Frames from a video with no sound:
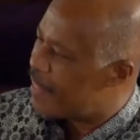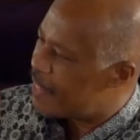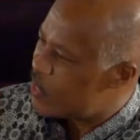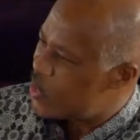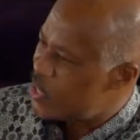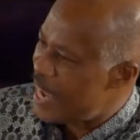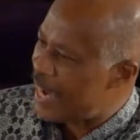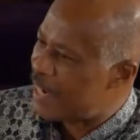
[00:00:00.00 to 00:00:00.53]
The
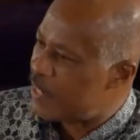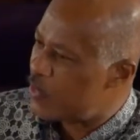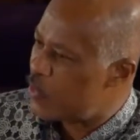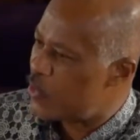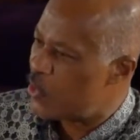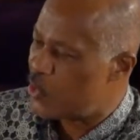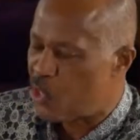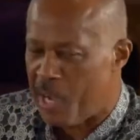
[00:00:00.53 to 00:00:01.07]

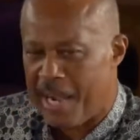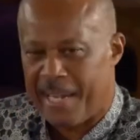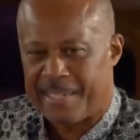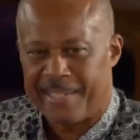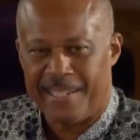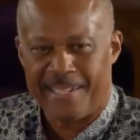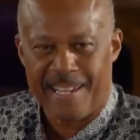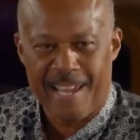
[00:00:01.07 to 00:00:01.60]
second
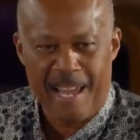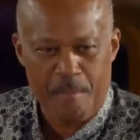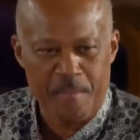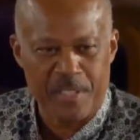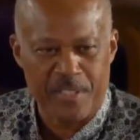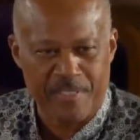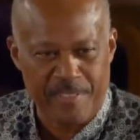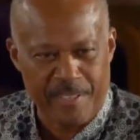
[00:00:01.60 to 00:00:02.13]
society in the
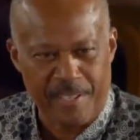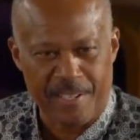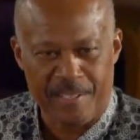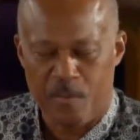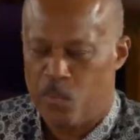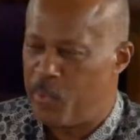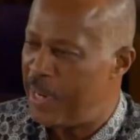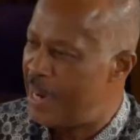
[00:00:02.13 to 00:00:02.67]
hemisphere
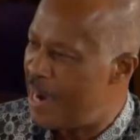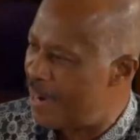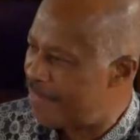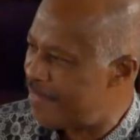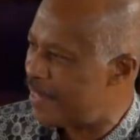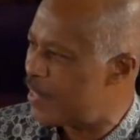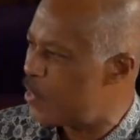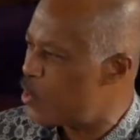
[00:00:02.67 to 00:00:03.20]
where
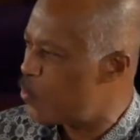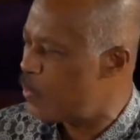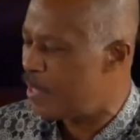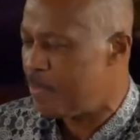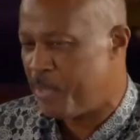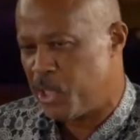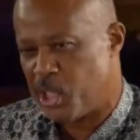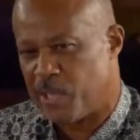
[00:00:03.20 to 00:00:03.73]
Africans were
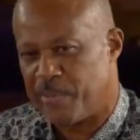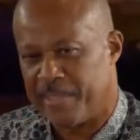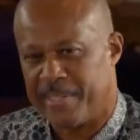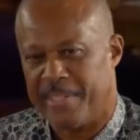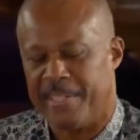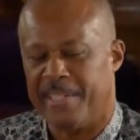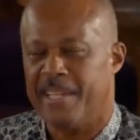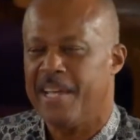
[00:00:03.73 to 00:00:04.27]
the
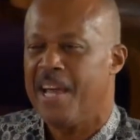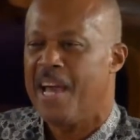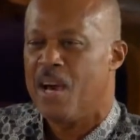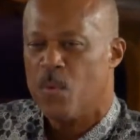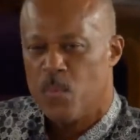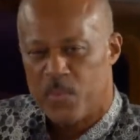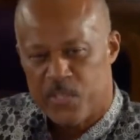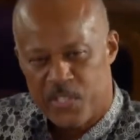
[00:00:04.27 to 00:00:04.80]
majority
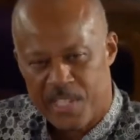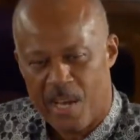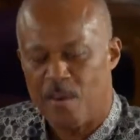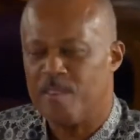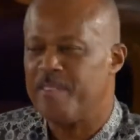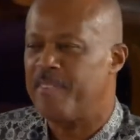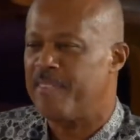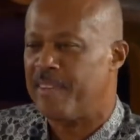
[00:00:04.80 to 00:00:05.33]
was
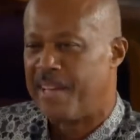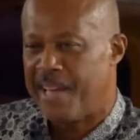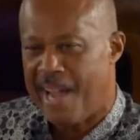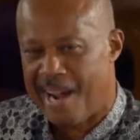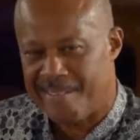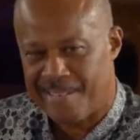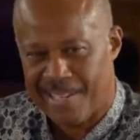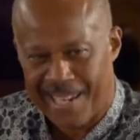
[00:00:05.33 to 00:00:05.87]
South
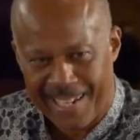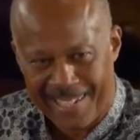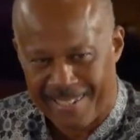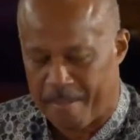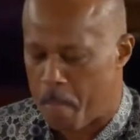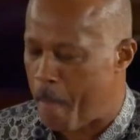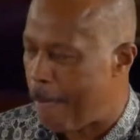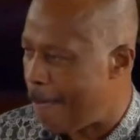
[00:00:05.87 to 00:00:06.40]

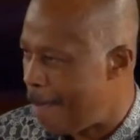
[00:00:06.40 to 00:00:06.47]
Carolina.